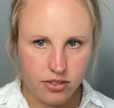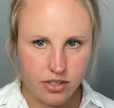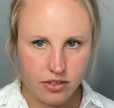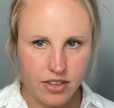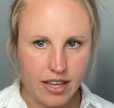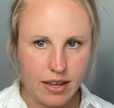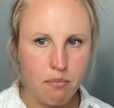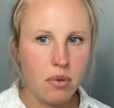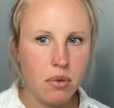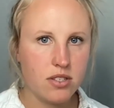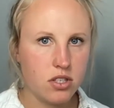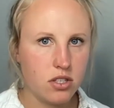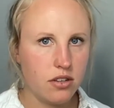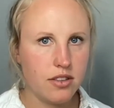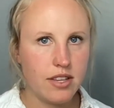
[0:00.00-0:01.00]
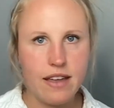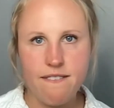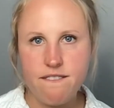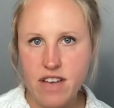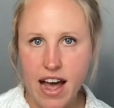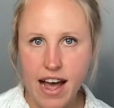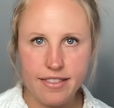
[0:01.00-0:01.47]
So think muscle, think
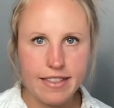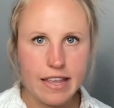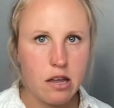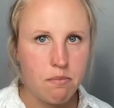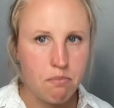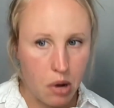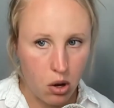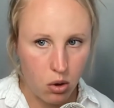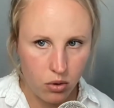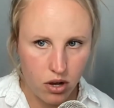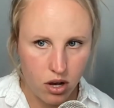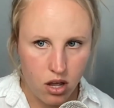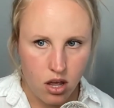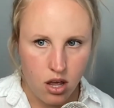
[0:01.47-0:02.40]
fat, think bone.